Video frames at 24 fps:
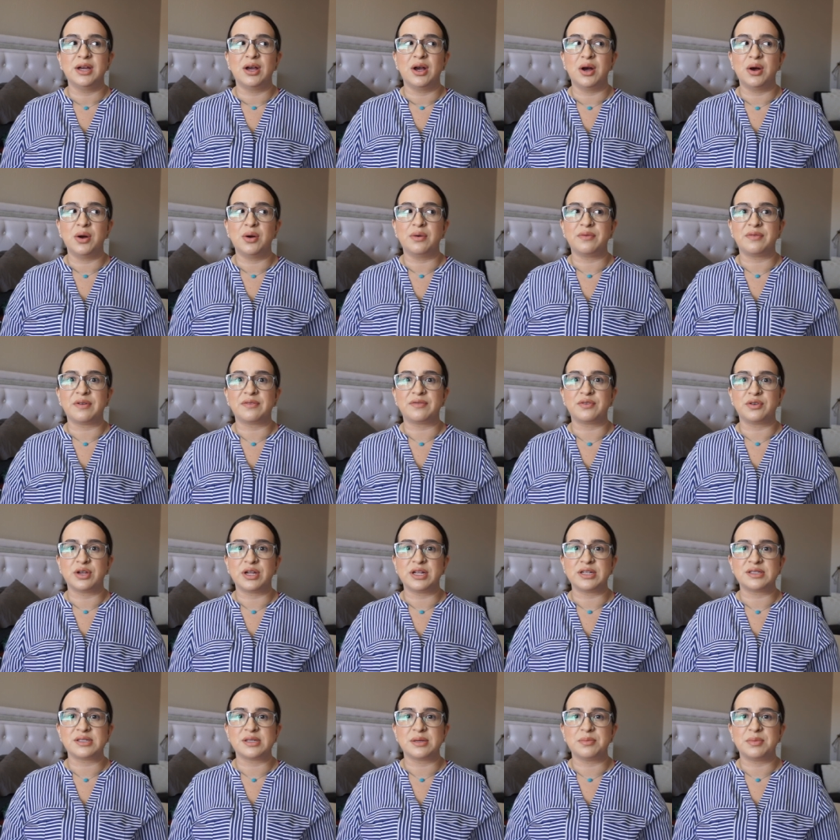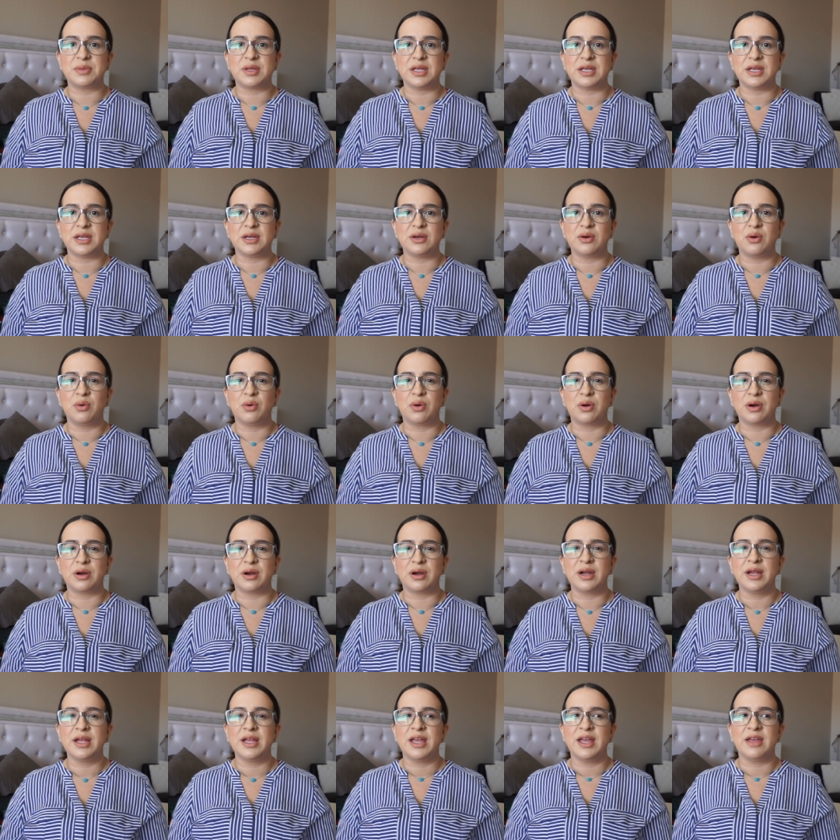oh, if I forget something or